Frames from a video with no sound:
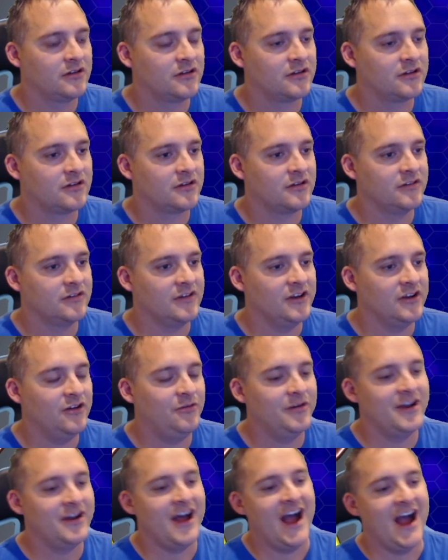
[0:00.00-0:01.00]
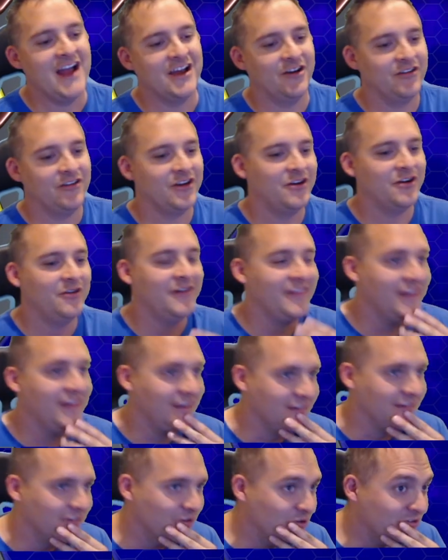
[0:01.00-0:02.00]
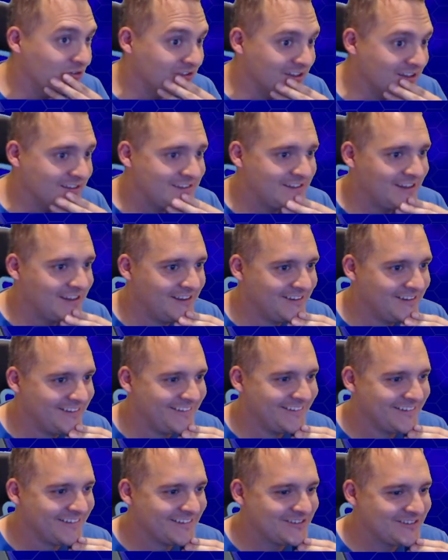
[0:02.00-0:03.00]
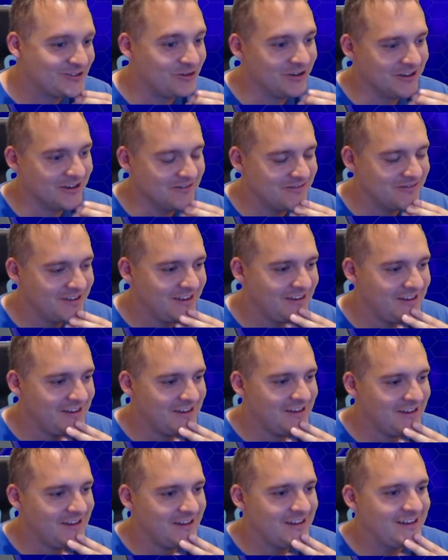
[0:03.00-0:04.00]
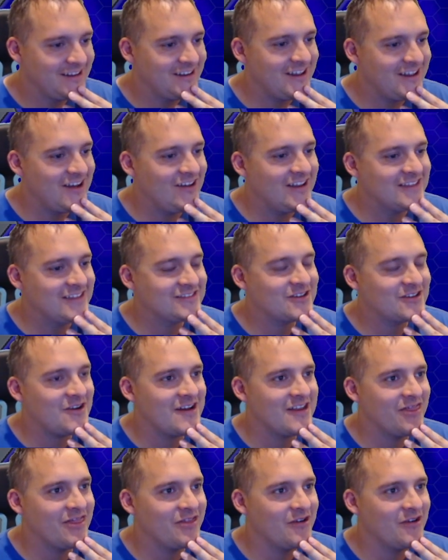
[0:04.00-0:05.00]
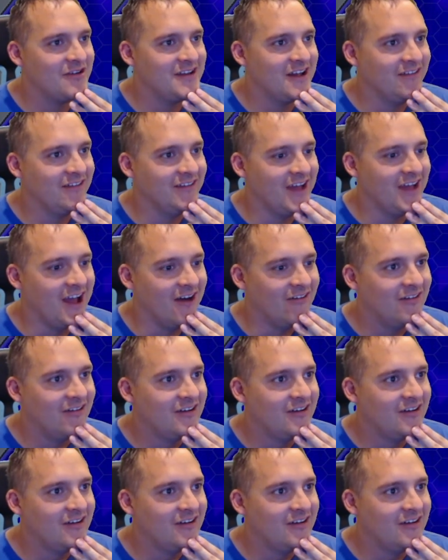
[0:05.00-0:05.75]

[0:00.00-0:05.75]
Because I don't want to Iono and then lose it. Sort of. No, let's go ahead and throw it down now.